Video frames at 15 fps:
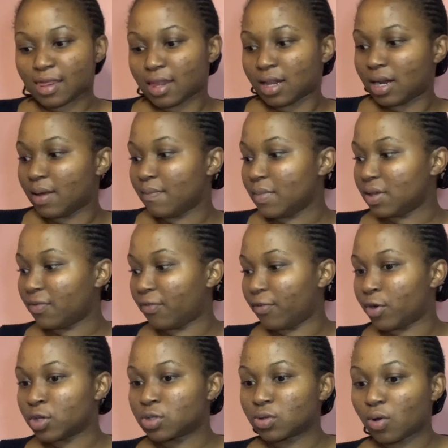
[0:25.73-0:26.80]
let me
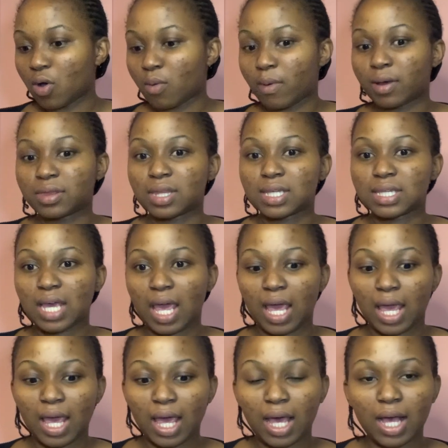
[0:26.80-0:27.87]
first comb out this
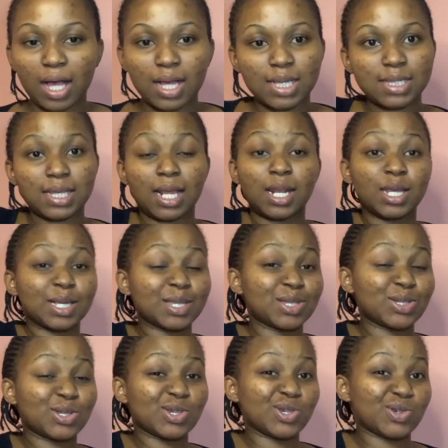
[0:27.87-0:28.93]
hair because it looks
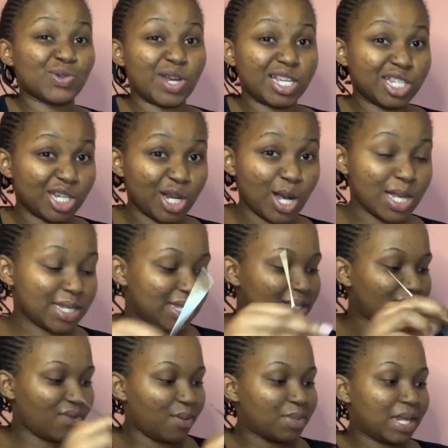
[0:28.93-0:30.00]
treacherous
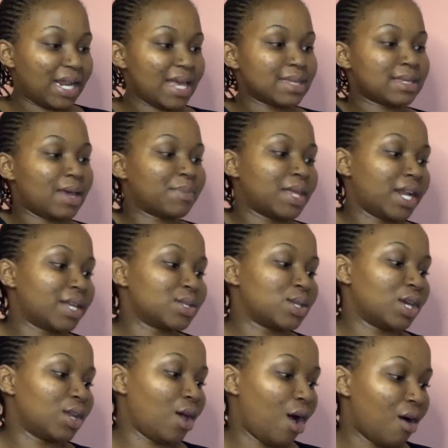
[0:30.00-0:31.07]
from the last time that I took
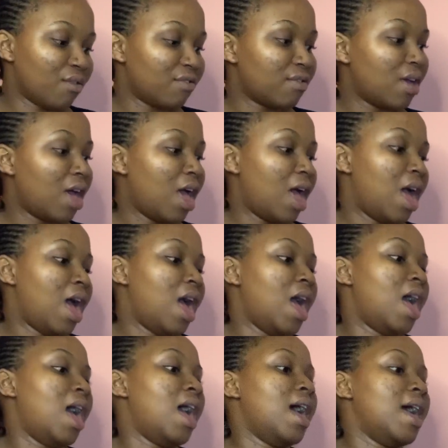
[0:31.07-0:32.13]
it off.
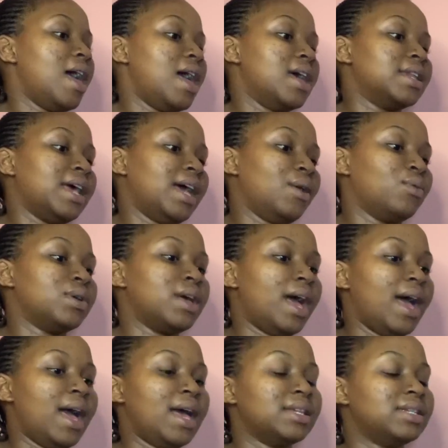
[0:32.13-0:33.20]
And
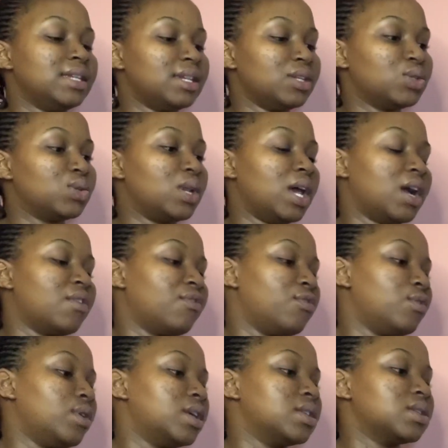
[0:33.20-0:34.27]
I didn't do like a
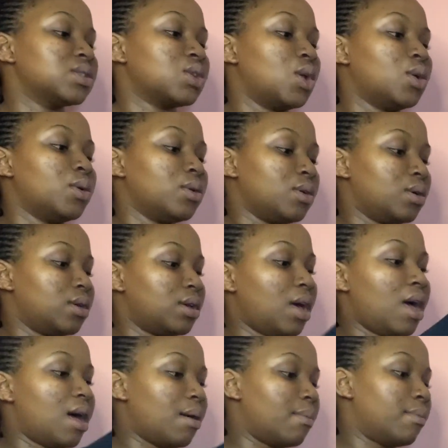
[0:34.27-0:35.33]
full install
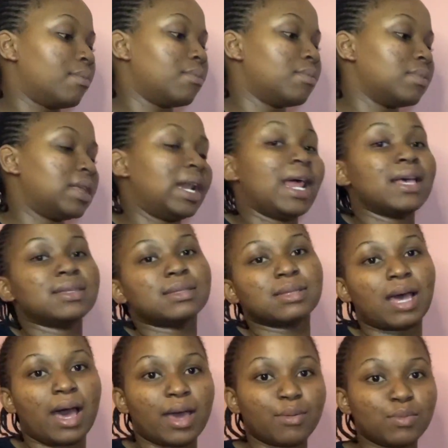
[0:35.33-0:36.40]
the last
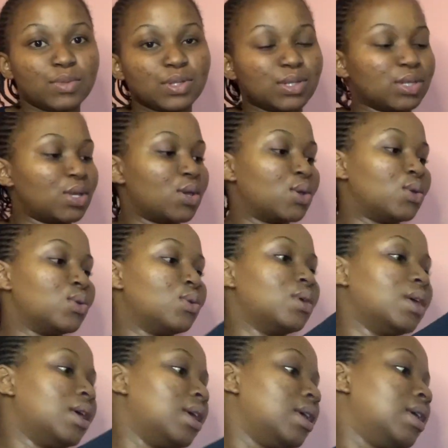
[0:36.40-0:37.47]
time, so
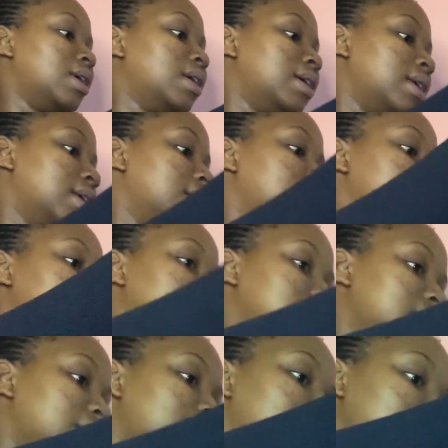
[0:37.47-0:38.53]

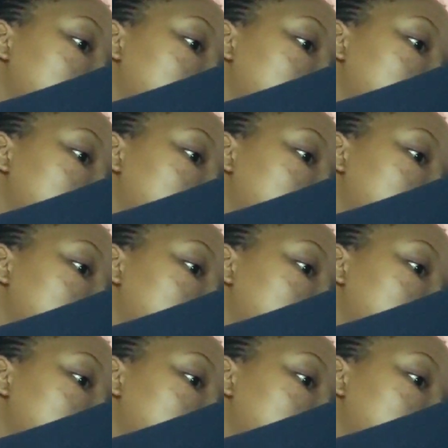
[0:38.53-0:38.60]
let me